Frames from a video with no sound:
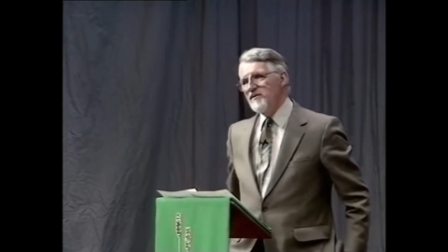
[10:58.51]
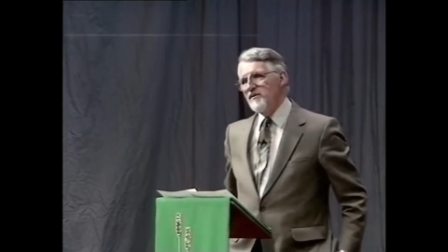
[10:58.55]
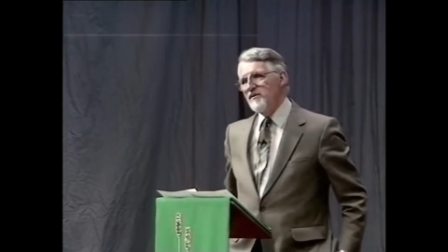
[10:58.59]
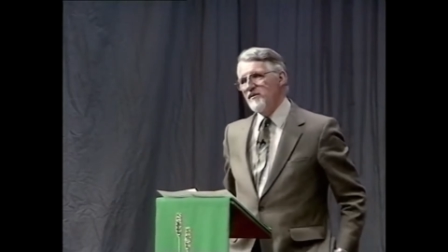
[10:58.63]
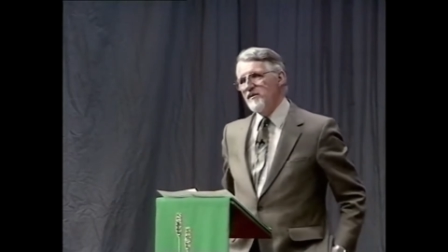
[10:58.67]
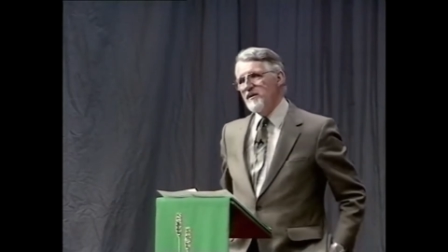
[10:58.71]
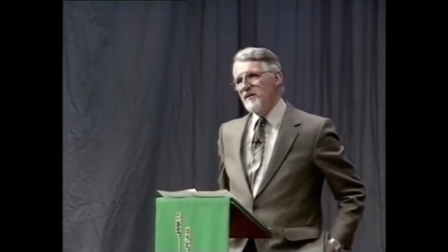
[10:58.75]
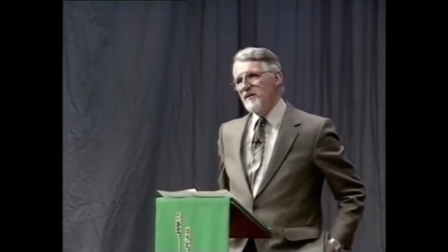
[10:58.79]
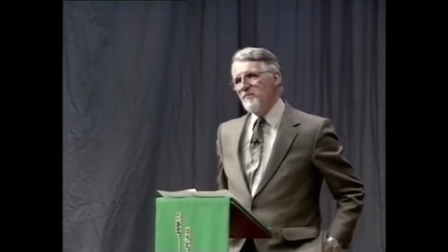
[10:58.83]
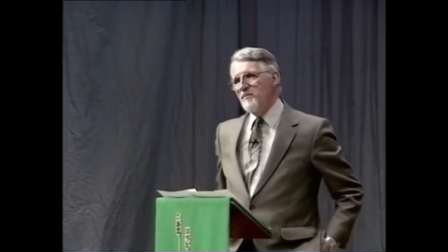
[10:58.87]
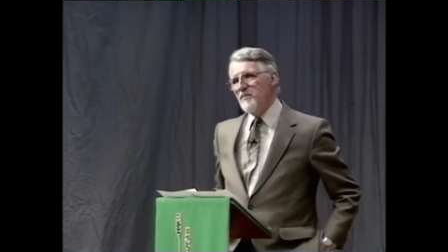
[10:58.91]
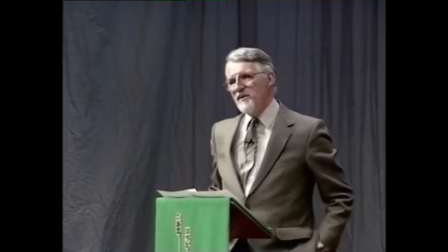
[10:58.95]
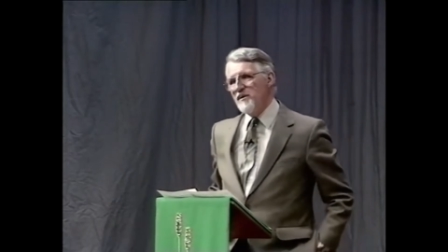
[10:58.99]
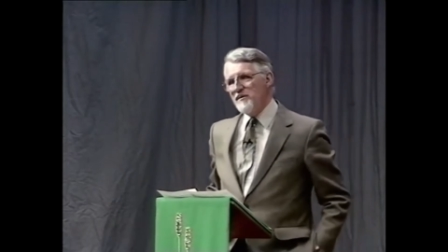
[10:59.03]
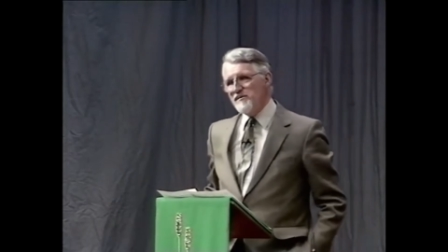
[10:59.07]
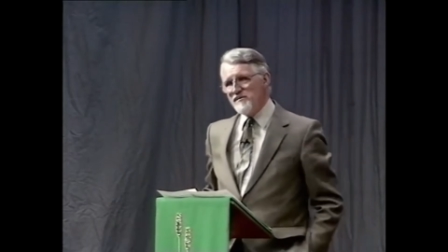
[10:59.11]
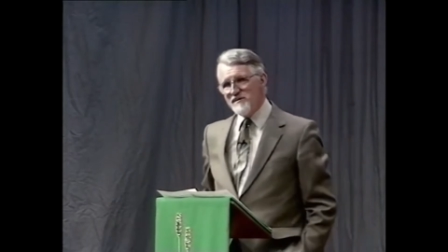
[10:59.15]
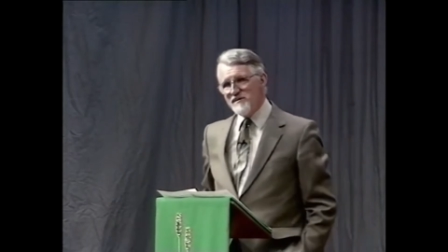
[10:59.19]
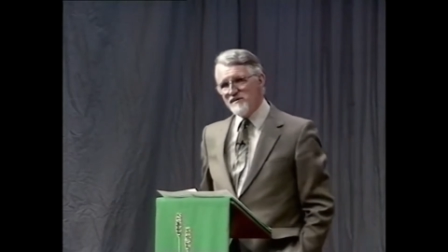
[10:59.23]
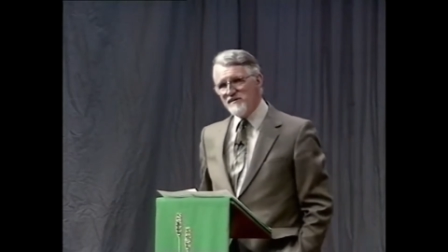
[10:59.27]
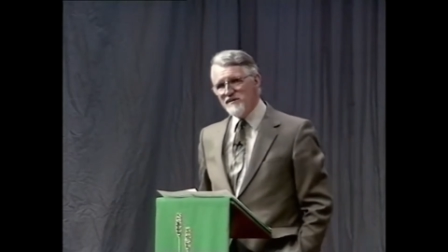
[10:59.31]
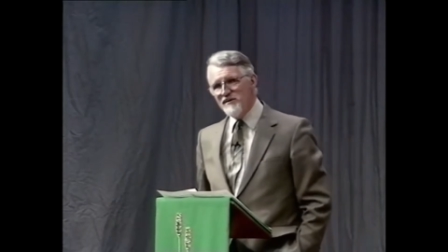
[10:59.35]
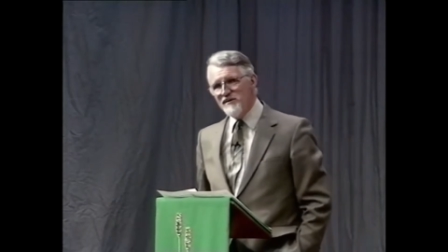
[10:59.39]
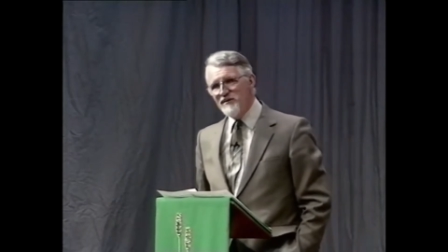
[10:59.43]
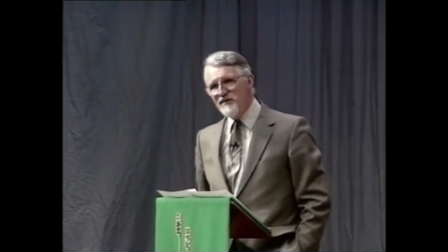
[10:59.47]
to the
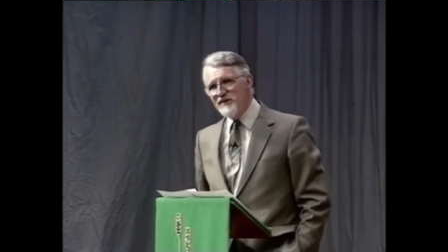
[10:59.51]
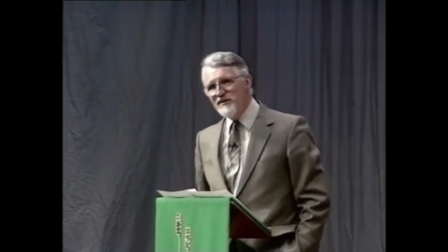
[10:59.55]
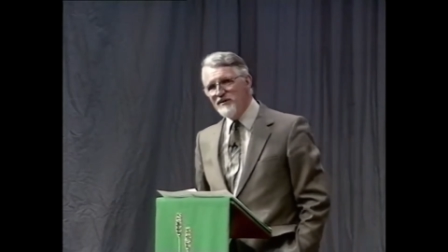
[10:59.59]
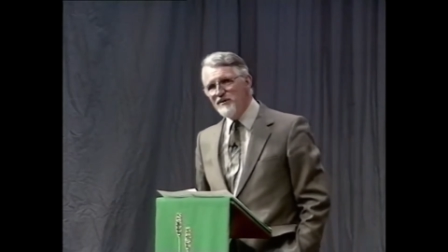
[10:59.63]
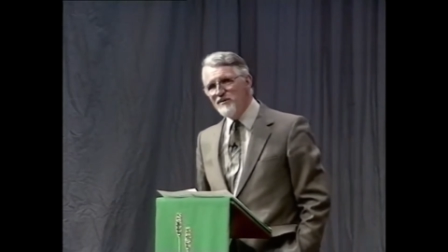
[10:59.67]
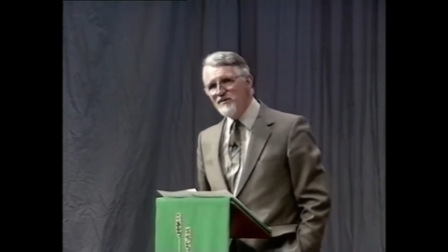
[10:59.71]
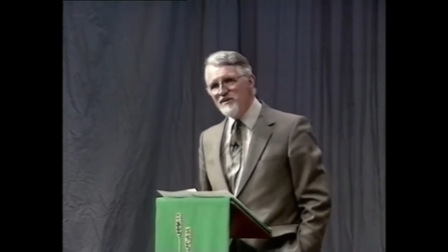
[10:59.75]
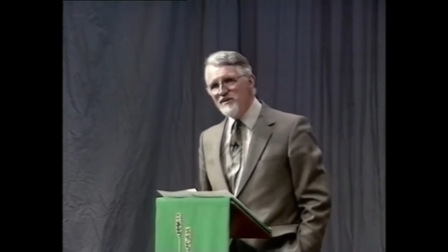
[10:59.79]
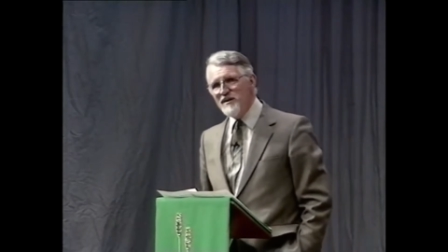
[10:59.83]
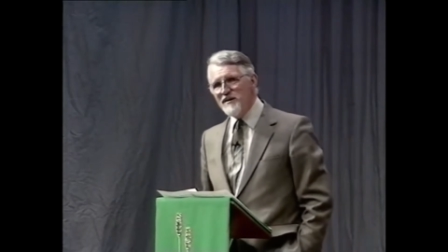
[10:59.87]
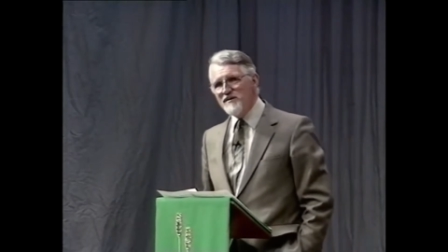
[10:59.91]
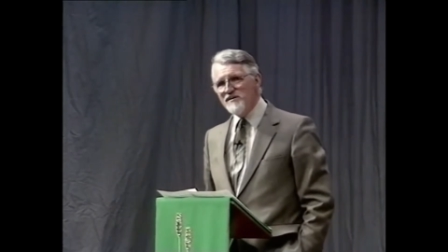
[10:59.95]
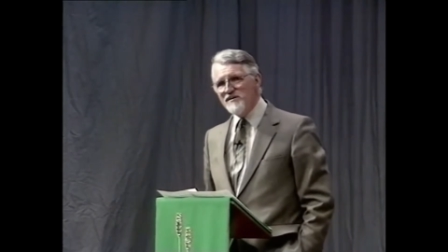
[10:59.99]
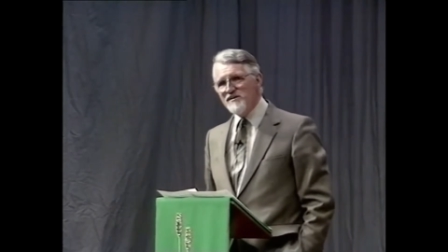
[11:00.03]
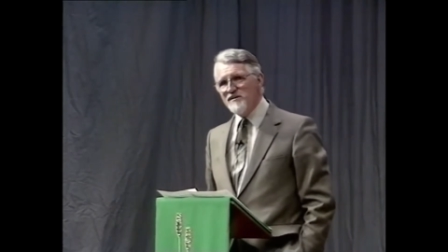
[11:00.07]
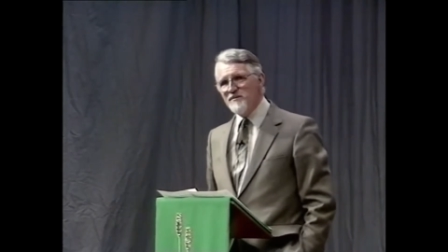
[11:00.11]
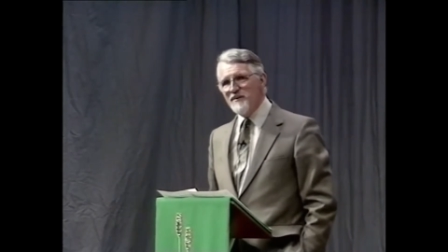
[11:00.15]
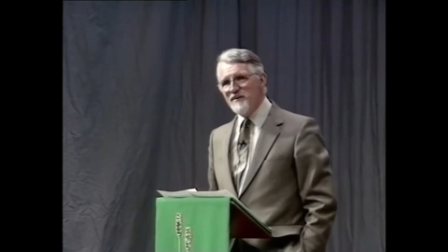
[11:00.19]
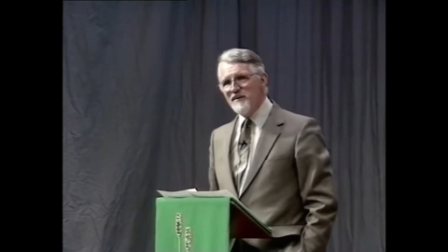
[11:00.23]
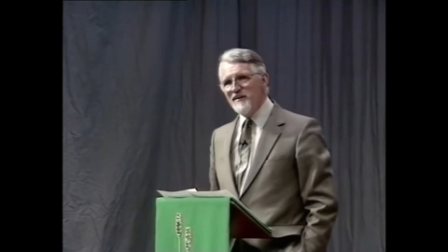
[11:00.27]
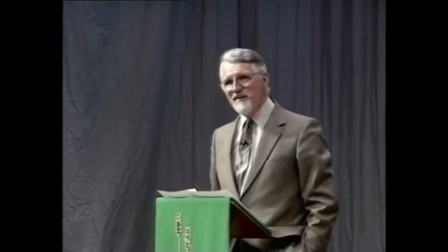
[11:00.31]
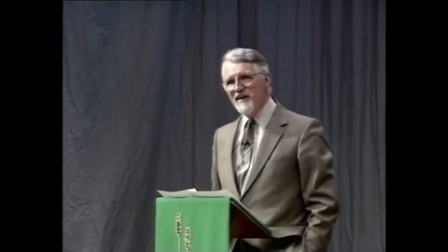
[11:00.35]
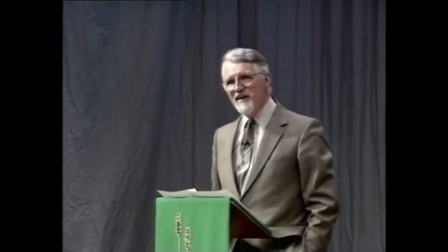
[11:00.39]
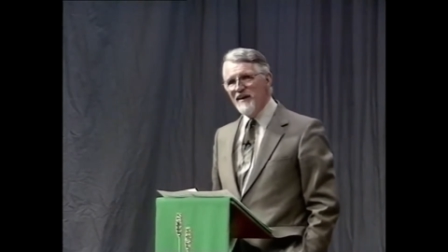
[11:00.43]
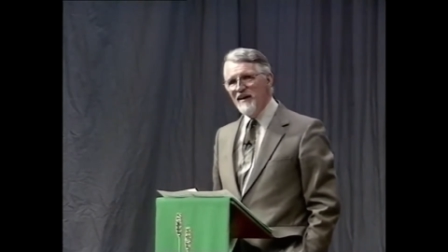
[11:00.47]
apostles in the New
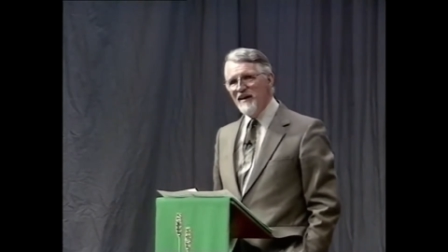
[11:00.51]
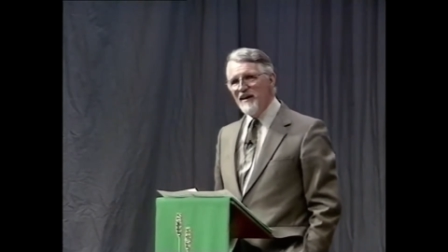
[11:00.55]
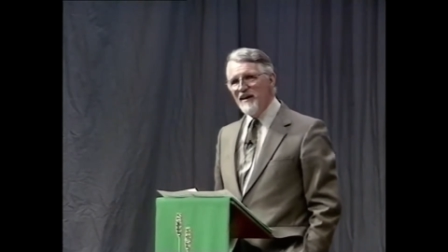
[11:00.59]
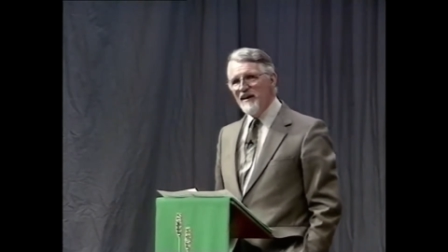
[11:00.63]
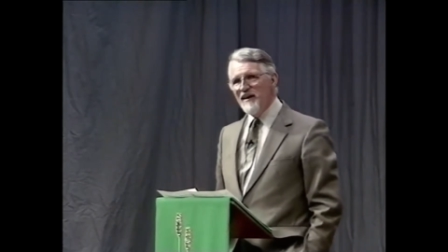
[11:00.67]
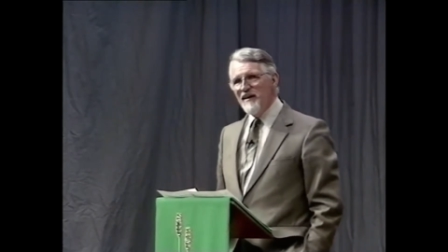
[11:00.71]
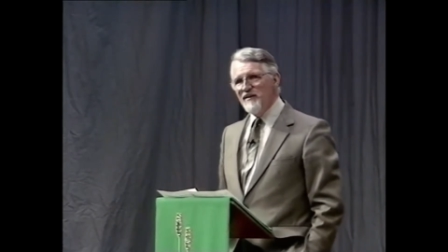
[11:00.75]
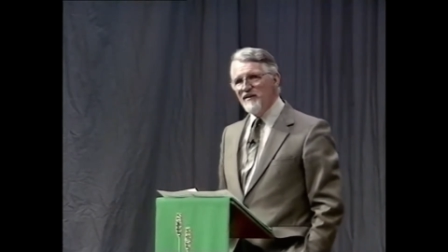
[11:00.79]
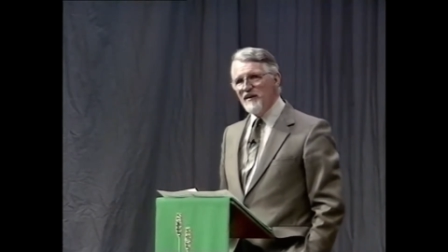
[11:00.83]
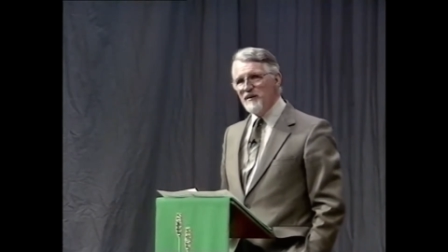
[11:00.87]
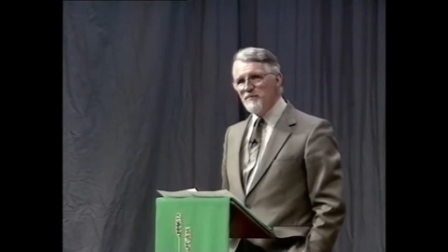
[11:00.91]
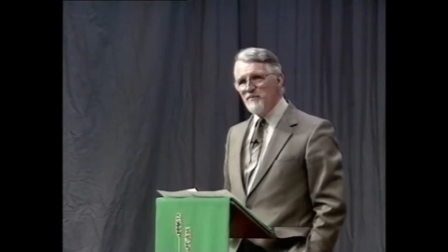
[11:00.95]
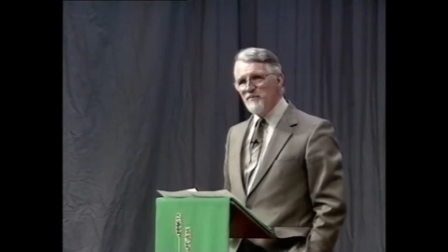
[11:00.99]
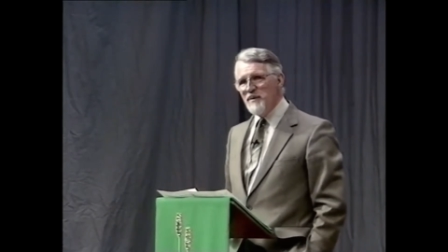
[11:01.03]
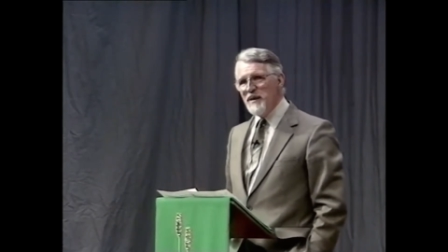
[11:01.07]
Testament that